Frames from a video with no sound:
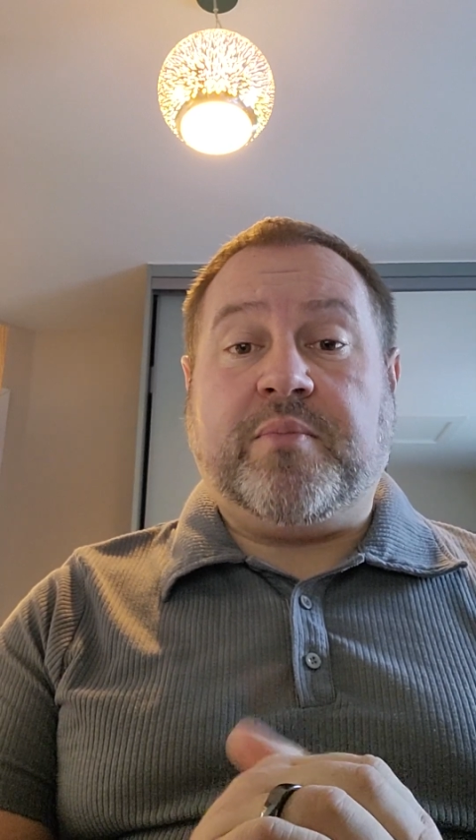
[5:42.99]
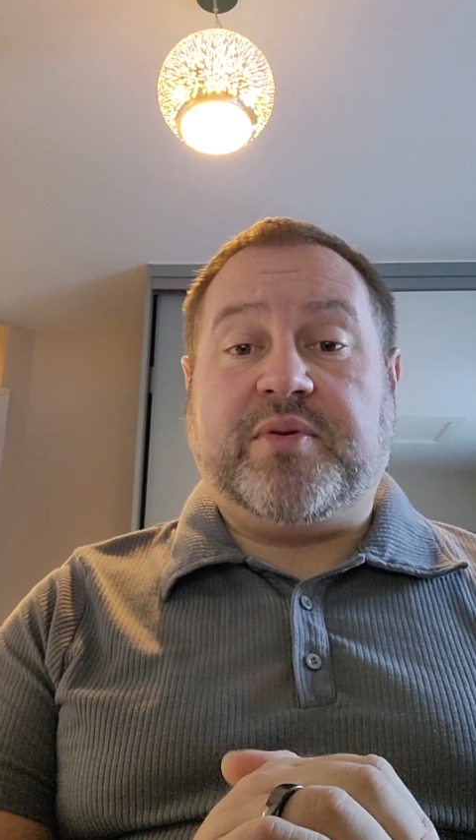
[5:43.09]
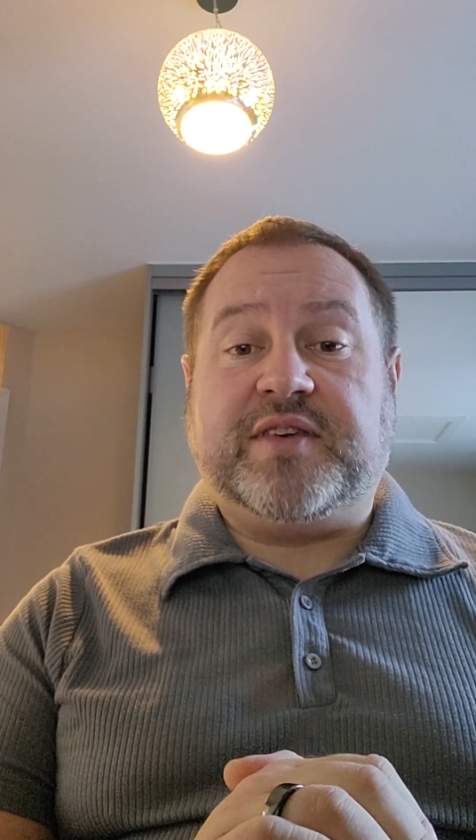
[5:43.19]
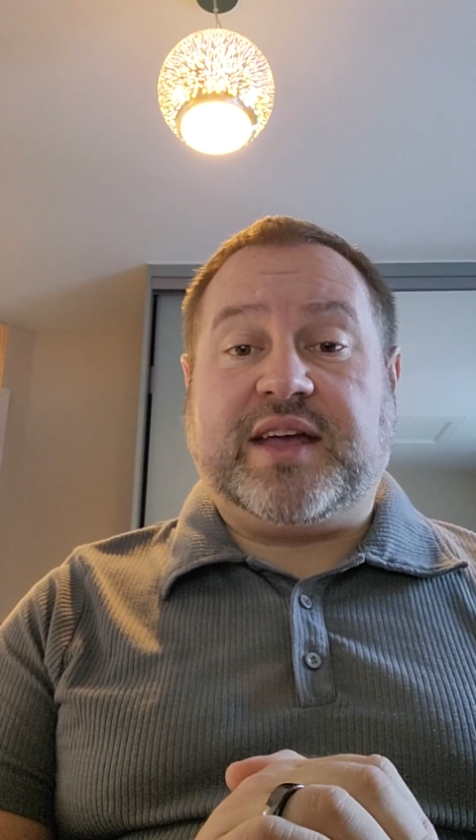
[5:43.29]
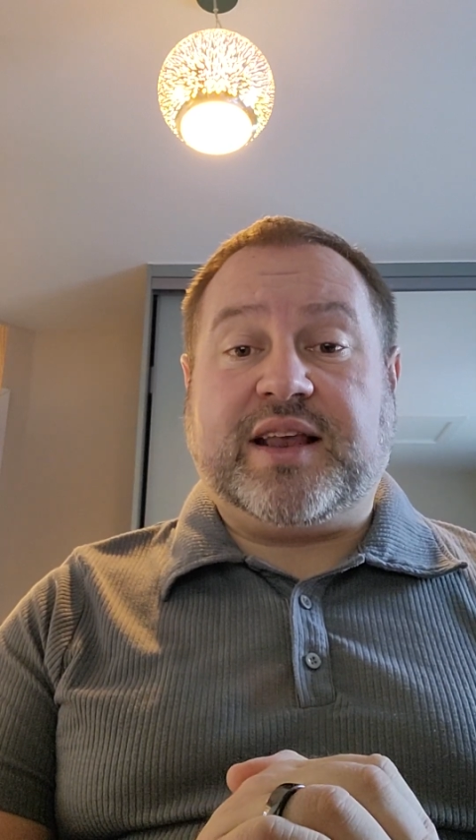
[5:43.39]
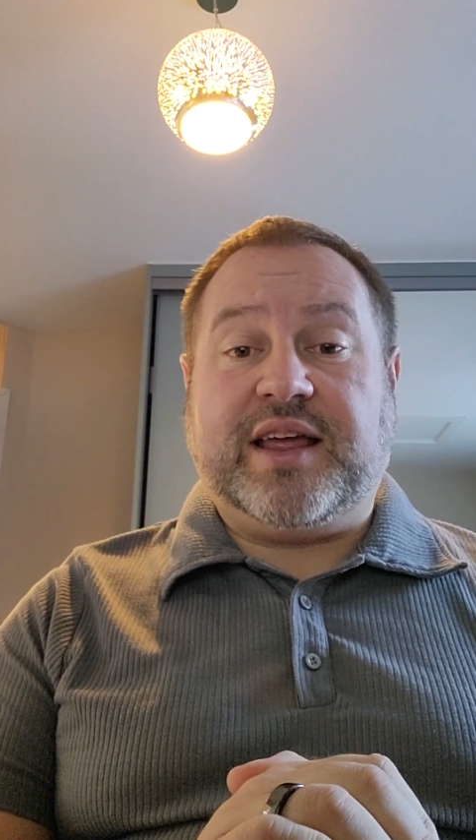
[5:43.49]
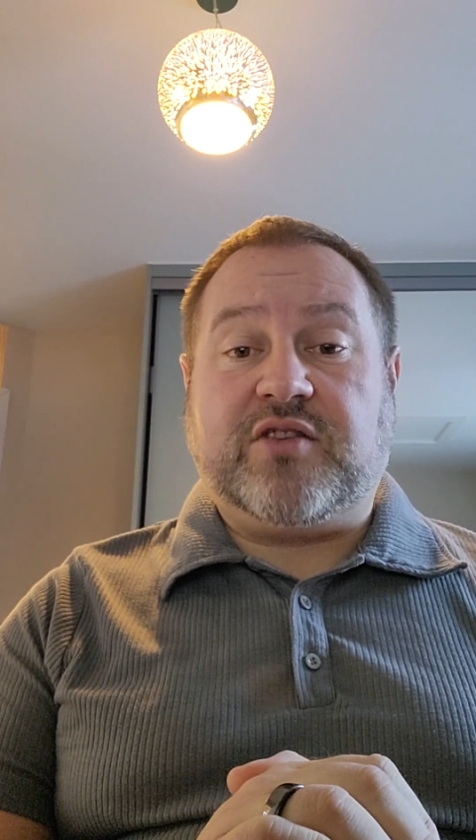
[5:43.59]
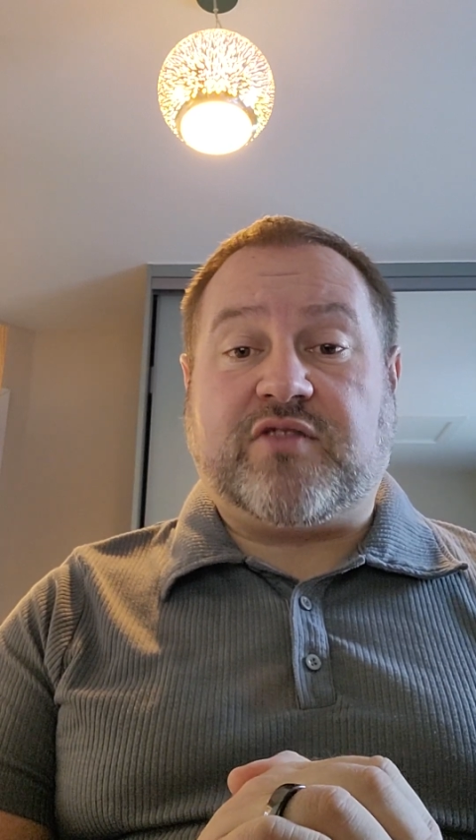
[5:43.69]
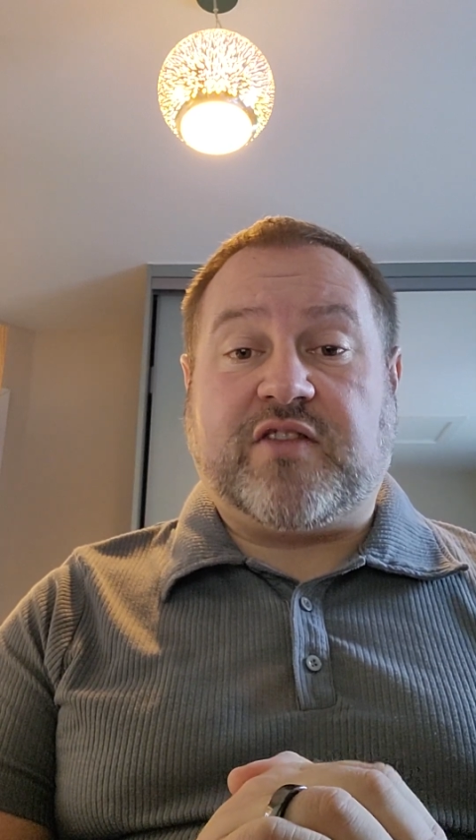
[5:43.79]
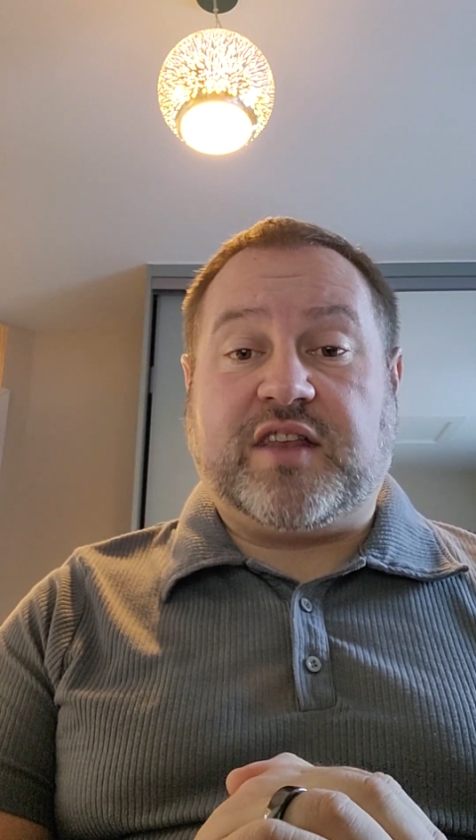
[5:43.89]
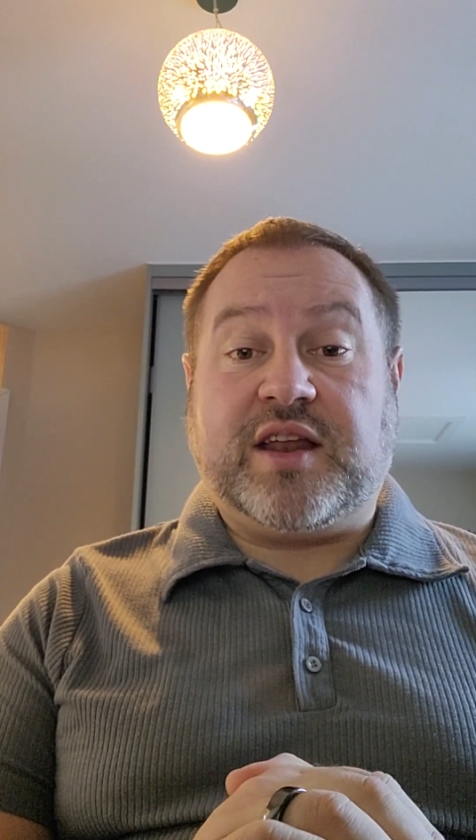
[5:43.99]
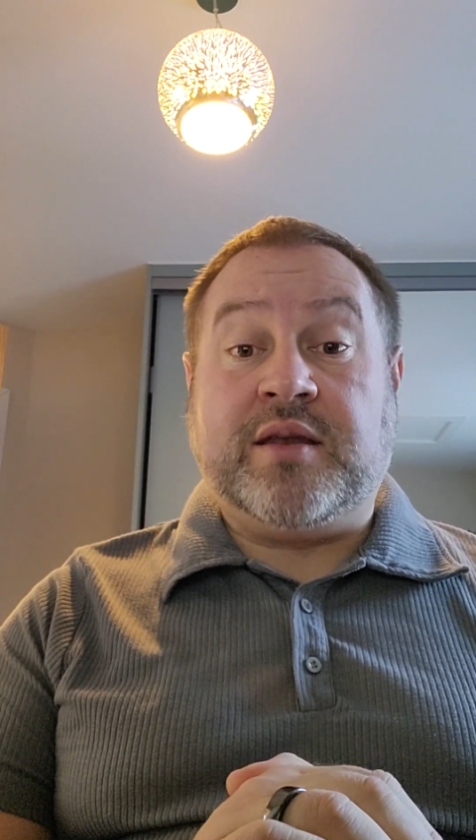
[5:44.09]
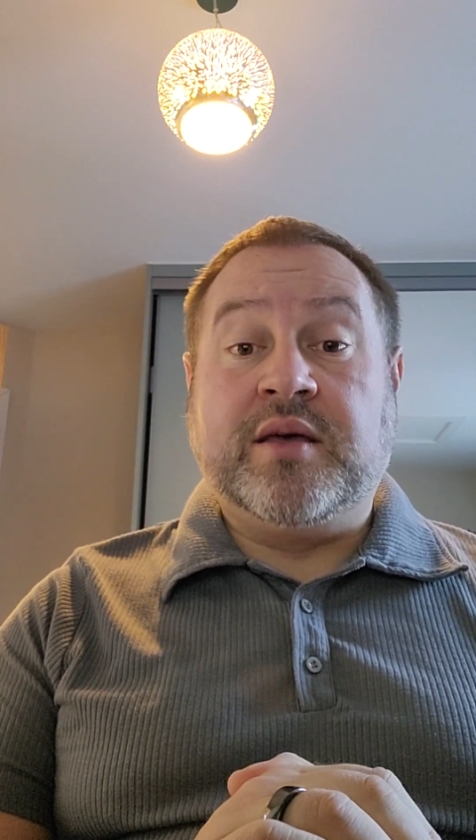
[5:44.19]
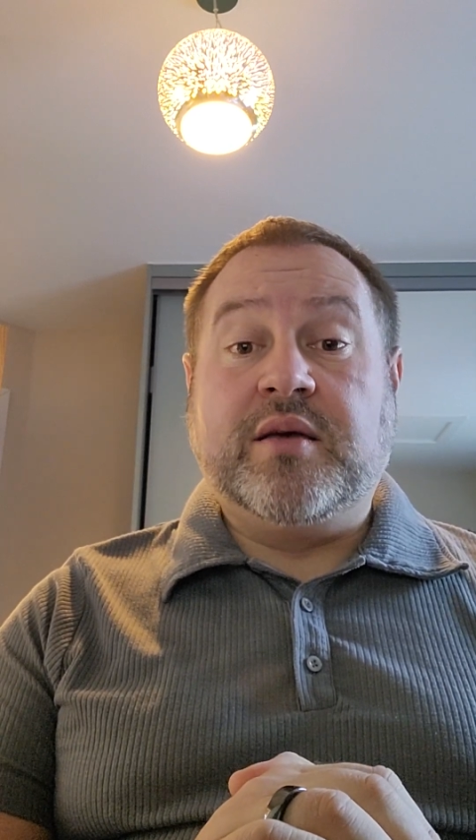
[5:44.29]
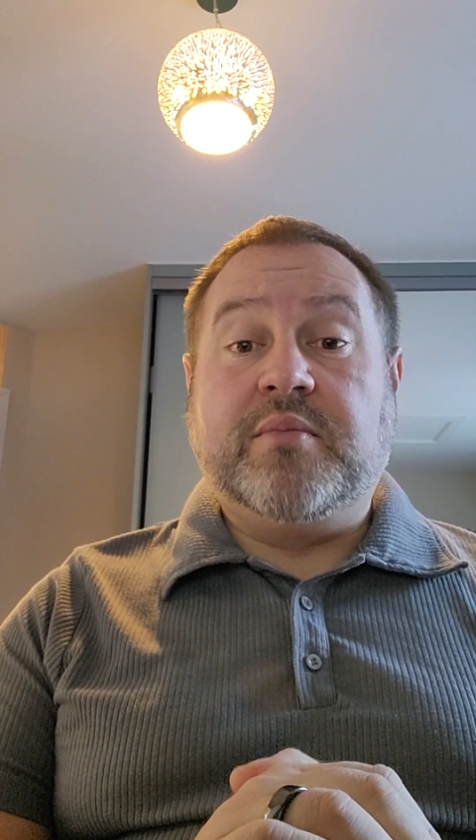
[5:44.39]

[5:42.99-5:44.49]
particularly interested in